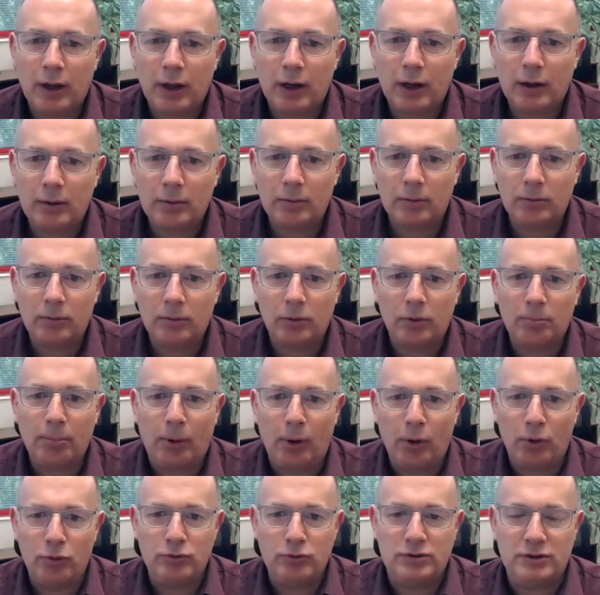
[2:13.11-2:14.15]
that sort of
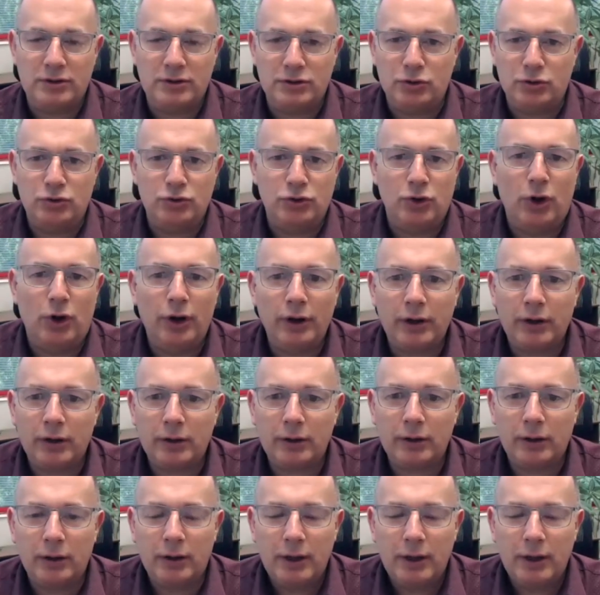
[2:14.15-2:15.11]
pose a zoonotic,